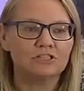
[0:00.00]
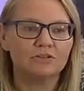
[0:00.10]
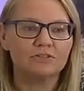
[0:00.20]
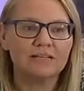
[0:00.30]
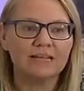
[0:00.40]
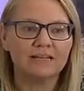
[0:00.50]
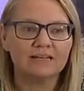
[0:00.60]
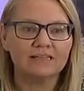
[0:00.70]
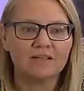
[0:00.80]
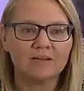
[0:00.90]
you're taking the
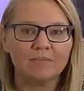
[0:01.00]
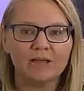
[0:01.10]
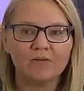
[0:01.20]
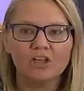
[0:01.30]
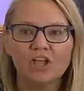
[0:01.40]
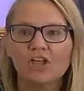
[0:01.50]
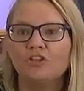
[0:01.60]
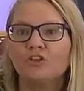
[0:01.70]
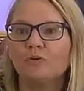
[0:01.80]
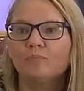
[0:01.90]
time out.
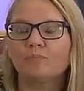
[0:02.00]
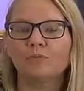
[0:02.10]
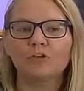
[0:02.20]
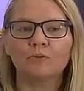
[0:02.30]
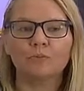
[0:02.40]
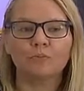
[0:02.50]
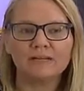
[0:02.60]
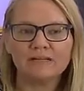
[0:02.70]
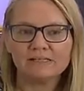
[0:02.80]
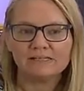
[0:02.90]
You're
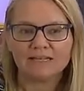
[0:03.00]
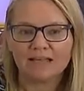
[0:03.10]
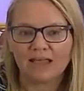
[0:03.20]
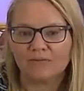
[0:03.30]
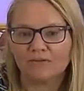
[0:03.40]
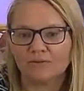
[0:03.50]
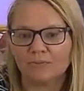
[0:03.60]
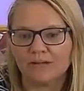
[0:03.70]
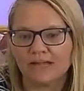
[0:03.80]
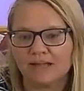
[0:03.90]
witnessing how you're
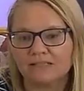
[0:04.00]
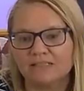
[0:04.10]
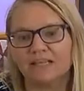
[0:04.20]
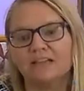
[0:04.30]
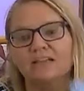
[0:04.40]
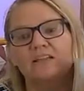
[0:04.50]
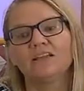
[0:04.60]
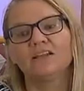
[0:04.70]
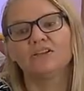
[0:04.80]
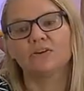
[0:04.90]
reacting.
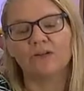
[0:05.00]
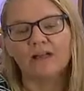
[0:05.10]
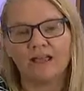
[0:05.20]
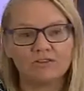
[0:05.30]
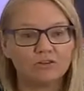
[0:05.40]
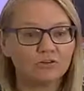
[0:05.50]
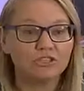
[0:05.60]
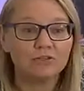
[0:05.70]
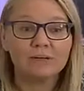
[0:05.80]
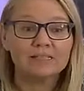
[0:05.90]
You're
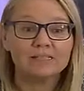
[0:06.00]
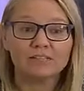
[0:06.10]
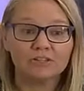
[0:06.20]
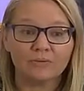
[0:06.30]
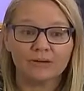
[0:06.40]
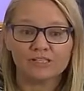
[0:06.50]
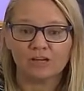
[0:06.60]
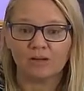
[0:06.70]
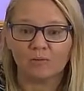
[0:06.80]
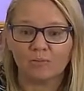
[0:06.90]
doing such a great
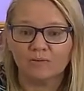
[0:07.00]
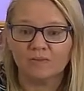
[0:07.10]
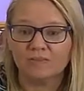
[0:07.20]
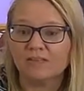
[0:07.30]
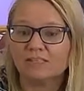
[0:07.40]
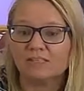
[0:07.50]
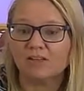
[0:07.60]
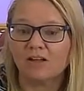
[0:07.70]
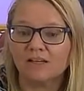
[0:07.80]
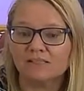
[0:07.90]
job. This is
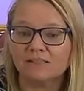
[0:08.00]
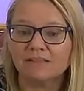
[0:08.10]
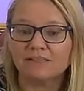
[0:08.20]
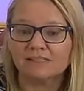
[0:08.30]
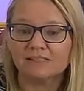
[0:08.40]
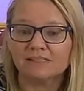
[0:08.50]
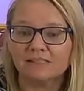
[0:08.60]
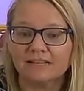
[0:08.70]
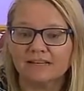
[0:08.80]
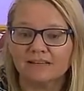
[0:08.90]
honestly, this is
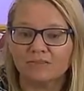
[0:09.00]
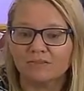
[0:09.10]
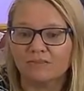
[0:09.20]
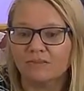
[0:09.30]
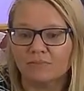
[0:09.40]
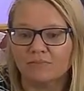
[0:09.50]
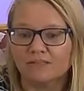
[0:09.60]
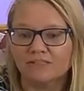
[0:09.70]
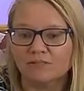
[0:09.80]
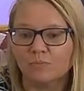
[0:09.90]
like
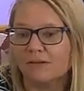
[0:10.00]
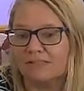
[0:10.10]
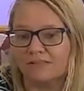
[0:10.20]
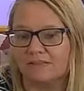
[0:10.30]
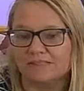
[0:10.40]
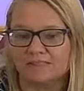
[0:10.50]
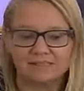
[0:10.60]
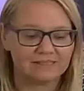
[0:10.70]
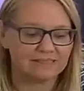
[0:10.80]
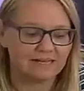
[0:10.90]
this is
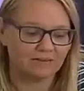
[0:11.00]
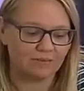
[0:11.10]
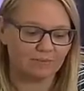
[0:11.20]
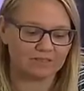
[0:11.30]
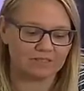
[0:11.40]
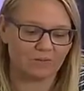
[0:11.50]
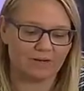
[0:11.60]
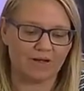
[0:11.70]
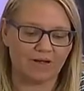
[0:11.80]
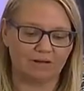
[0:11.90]
exactly what's going
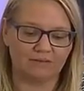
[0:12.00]
on,